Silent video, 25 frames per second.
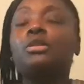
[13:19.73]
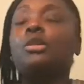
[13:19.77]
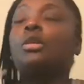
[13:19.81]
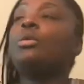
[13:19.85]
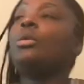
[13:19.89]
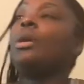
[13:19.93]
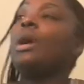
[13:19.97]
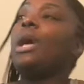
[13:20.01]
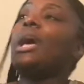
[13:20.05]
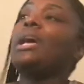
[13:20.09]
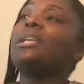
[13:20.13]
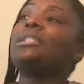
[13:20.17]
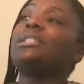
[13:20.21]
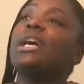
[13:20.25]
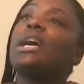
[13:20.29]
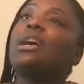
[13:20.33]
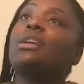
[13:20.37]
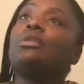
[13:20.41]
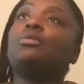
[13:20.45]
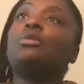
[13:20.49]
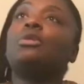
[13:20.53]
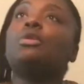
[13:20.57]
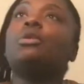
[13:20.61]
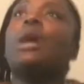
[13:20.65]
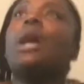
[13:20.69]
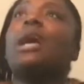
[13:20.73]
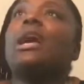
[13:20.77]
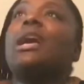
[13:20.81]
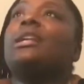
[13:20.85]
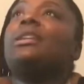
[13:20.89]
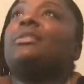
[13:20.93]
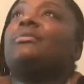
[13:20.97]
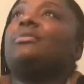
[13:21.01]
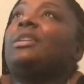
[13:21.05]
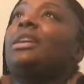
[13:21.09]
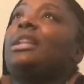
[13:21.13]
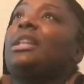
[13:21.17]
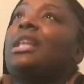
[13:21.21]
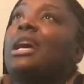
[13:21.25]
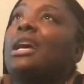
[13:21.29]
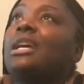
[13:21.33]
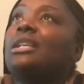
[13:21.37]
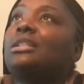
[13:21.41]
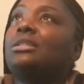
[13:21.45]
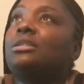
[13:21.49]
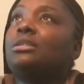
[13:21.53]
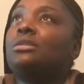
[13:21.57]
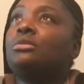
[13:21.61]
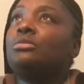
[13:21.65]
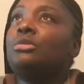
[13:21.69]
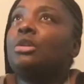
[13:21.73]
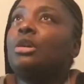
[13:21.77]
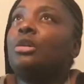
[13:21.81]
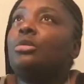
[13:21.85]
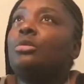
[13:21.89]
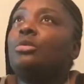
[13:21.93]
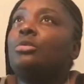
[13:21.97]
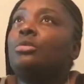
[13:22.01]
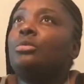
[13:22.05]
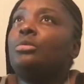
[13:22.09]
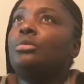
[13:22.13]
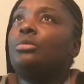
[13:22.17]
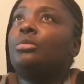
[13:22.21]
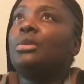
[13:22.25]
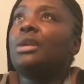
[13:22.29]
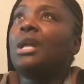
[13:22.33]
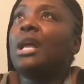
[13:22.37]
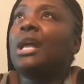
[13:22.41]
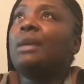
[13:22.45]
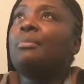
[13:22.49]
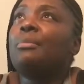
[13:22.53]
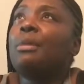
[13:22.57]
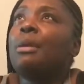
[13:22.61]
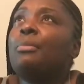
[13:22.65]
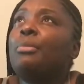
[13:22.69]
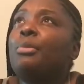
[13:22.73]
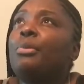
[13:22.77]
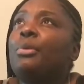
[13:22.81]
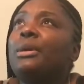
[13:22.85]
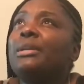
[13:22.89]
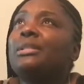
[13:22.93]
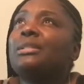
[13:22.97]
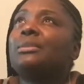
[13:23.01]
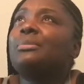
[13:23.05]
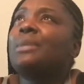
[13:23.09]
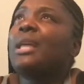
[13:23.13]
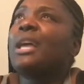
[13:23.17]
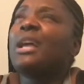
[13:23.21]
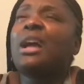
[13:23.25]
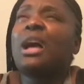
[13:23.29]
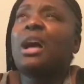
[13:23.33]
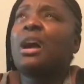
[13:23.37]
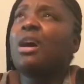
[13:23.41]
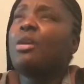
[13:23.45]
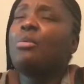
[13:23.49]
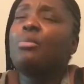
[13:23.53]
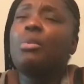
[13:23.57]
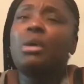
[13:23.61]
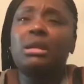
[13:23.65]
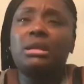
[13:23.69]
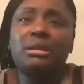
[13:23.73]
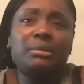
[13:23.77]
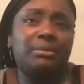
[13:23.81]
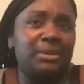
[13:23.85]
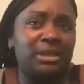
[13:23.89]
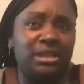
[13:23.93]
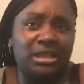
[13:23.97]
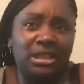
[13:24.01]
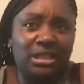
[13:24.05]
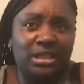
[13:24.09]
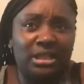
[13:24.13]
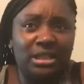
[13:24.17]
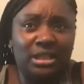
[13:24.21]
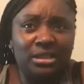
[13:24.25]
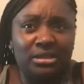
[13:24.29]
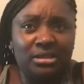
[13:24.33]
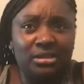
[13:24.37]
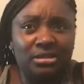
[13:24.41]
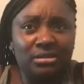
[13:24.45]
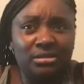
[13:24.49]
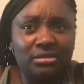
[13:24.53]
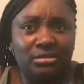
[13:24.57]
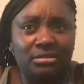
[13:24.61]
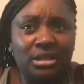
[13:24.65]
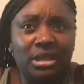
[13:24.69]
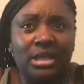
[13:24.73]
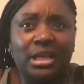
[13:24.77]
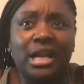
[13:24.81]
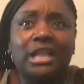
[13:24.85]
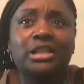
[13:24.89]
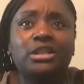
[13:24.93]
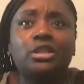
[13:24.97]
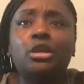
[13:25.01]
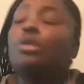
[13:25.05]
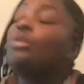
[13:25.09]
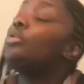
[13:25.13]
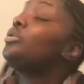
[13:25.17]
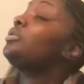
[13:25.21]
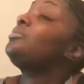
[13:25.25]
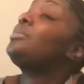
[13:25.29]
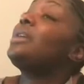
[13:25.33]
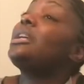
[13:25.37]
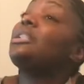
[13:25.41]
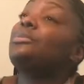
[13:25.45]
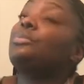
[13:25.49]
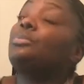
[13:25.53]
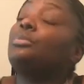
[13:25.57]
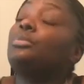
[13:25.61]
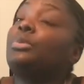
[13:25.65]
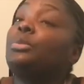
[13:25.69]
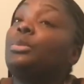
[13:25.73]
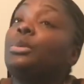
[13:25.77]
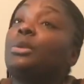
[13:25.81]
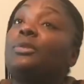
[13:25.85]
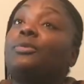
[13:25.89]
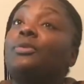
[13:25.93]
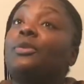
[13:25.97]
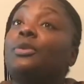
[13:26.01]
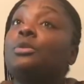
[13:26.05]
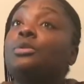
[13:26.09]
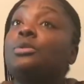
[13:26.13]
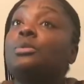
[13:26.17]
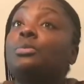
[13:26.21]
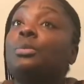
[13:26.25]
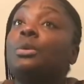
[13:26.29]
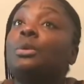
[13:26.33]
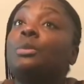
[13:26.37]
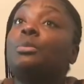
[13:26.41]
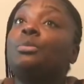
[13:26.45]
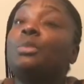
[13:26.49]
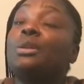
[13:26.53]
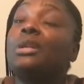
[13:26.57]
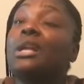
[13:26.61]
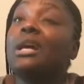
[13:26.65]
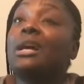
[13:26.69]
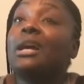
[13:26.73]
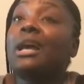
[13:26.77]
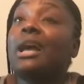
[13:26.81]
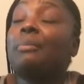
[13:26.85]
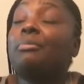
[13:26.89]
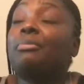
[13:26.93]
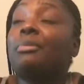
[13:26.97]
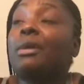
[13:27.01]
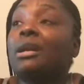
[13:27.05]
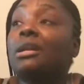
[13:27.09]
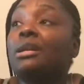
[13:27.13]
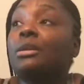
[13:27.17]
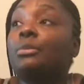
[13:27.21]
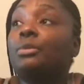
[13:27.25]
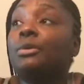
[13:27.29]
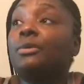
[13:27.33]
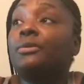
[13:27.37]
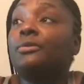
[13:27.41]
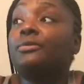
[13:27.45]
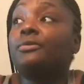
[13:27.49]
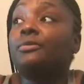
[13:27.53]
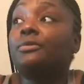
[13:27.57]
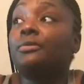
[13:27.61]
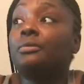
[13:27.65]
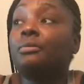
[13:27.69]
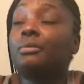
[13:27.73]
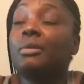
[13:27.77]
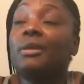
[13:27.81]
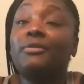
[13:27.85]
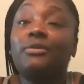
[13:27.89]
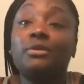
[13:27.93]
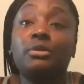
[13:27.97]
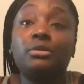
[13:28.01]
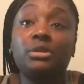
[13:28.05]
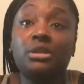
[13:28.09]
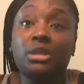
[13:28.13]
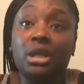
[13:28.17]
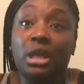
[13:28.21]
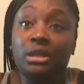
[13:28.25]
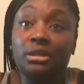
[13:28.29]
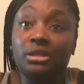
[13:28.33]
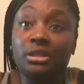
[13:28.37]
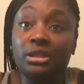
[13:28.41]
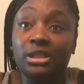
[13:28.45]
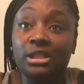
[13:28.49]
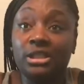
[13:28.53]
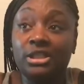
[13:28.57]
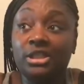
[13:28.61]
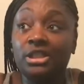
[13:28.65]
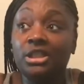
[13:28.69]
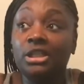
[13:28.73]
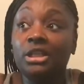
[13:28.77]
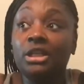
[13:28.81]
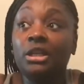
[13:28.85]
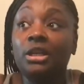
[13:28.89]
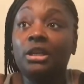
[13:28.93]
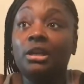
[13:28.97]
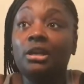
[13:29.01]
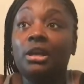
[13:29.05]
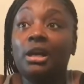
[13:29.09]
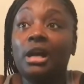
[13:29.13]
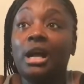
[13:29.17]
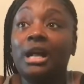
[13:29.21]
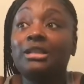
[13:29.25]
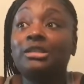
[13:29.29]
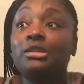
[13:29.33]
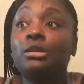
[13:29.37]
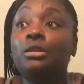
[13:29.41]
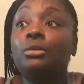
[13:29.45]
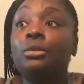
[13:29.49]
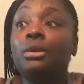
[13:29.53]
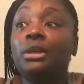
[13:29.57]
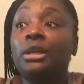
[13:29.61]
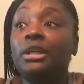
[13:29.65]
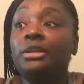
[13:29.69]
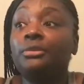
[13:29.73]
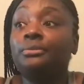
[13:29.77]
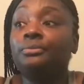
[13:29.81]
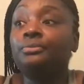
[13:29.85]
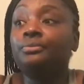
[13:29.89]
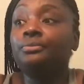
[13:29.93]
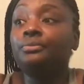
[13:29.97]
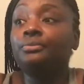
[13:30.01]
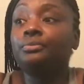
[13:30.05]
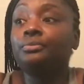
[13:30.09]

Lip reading: So as I grew, I had to realize, you know, when I had my boys, I'm like, I don't want them to see this. And I told them, that's when I got pregnant with my first son, TG, I told him,